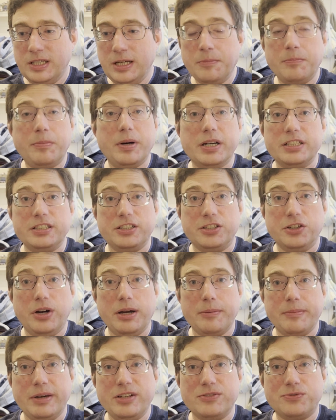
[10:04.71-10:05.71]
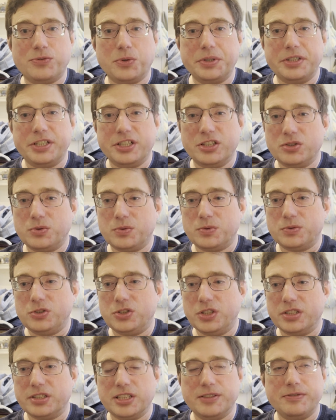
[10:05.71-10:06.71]
But you know, I made it 4 years
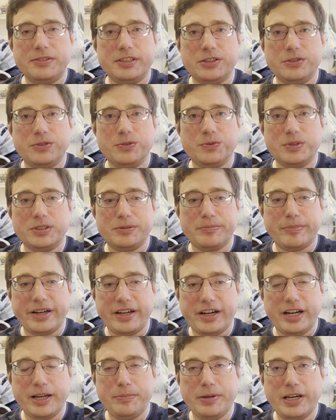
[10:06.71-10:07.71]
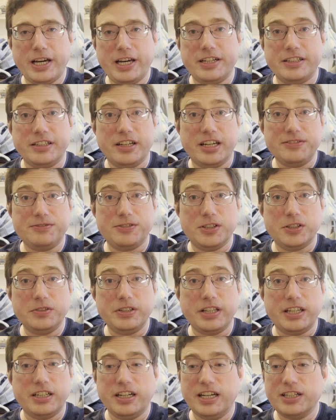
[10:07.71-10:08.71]
just living with my iPad and
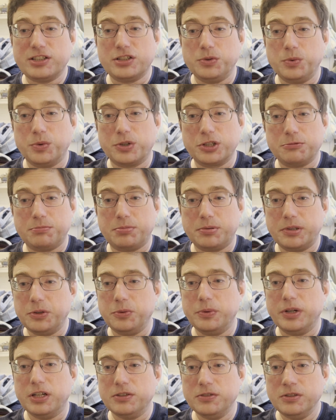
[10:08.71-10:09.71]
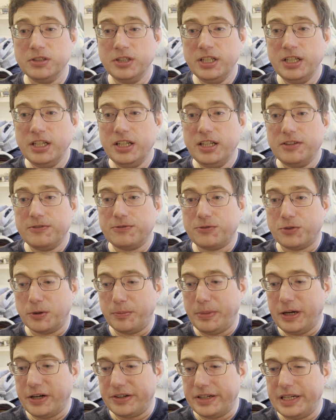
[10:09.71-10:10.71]
iPhone, and it actually worked pretty well for
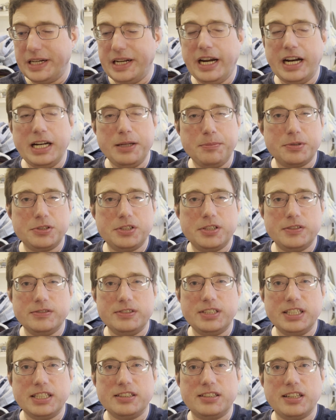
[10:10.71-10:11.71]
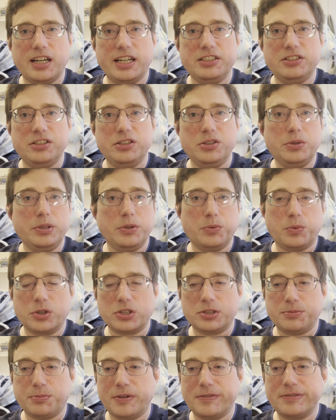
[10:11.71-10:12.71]
about 90% of the things I do. It
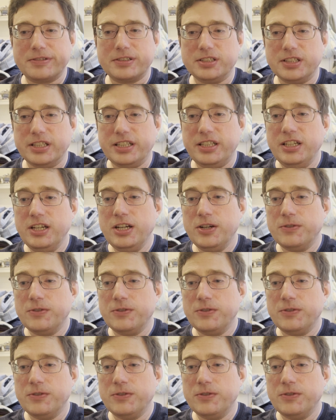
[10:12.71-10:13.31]
works perfectly.